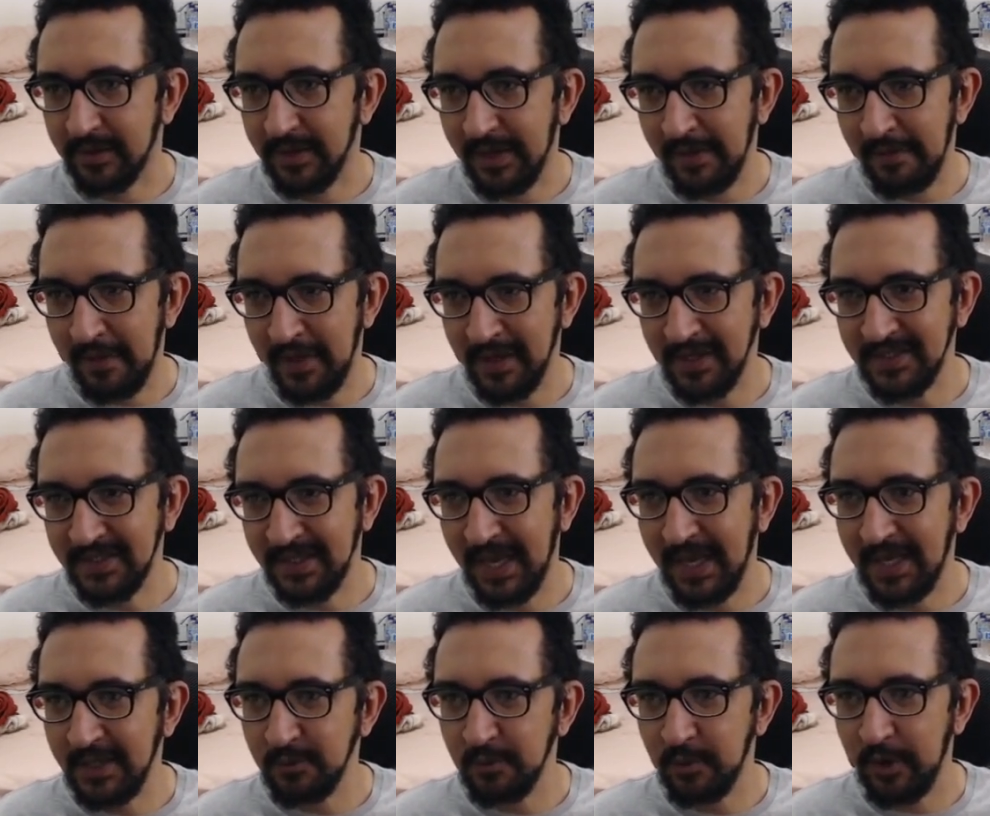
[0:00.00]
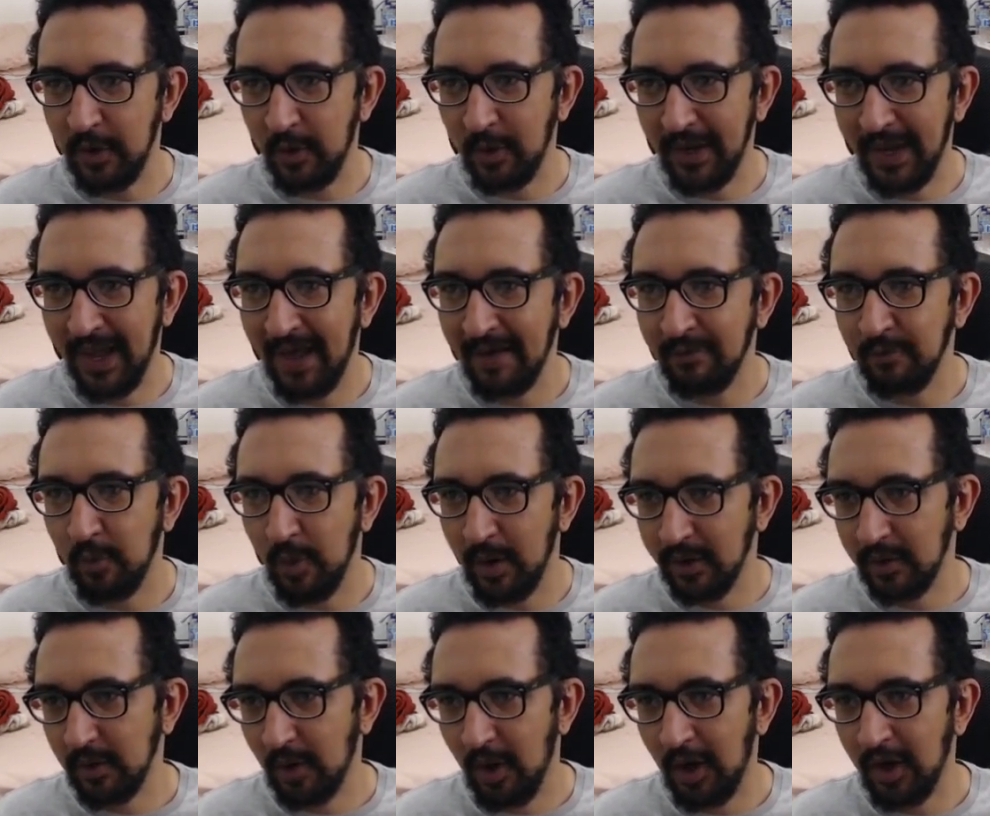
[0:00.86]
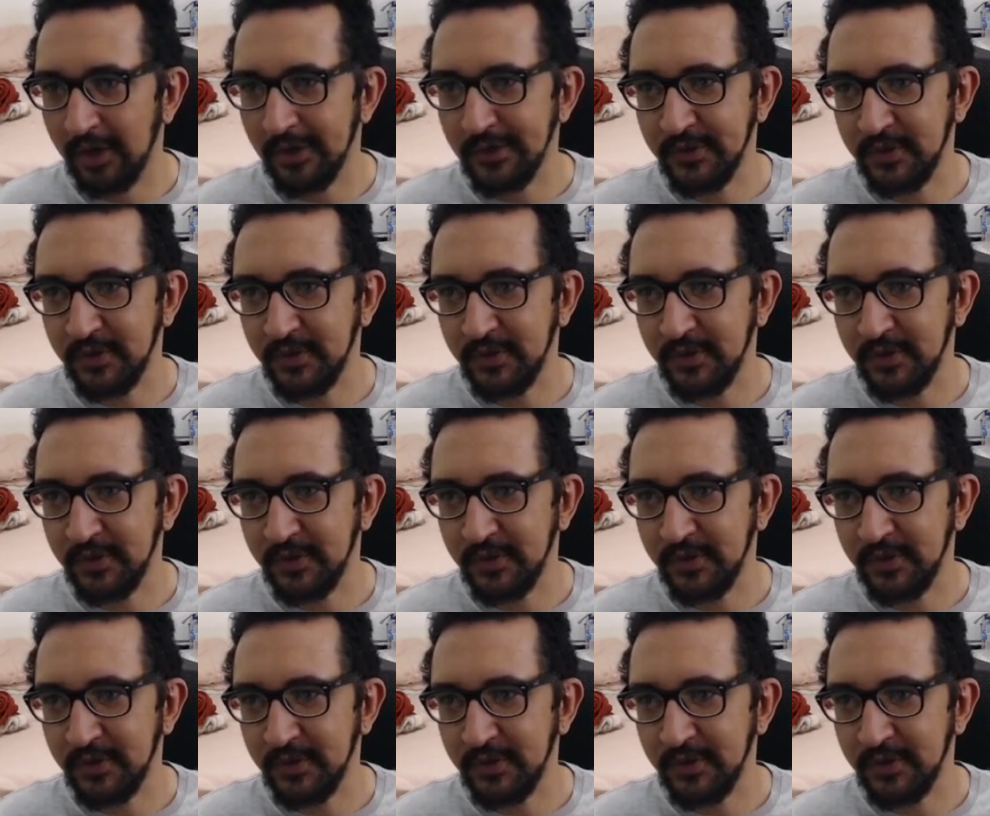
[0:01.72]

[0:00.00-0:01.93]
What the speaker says: In this case, we only have one color,